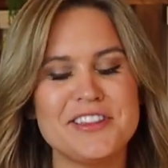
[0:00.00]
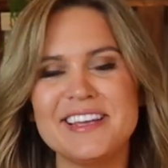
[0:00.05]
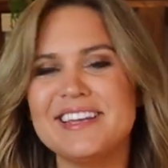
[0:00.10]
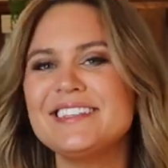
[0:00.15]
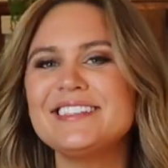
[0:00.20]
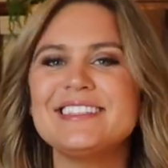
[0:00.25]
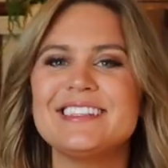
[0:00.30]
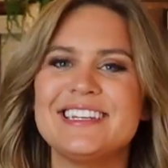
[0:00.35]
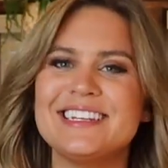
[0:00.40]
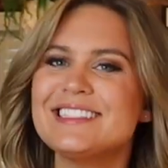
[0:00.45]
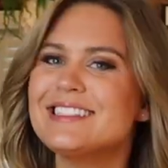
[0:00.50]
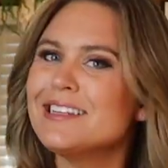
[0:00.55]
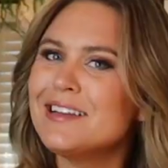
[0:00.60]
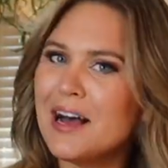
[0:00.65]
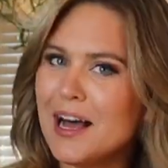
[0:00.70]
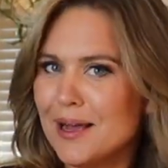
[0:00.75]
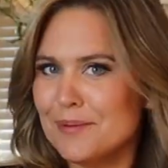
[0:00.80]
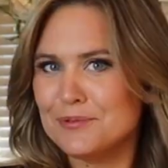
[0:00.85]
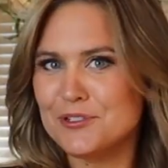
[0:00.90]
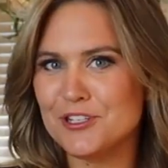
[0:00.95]
This is an
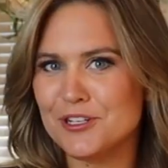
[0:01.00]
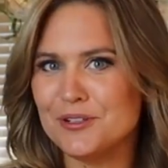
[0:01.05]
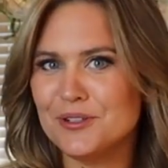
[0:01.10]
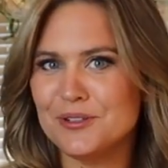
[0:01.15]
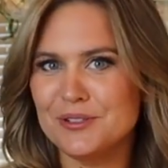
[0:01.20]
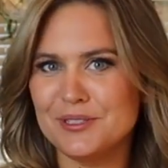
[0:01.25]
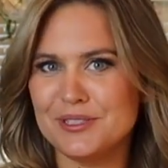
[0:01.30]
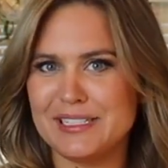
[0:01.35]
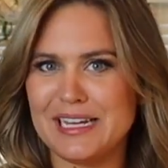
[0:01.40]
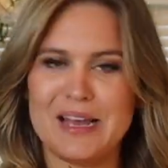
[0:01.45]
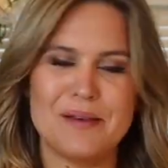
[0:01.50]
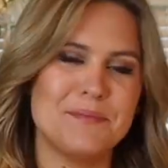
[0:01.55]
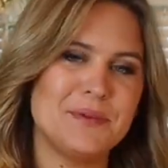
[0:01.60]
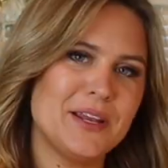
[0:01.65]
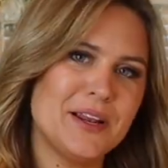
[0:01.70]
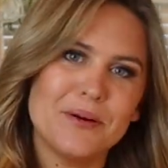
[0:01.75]
optional step.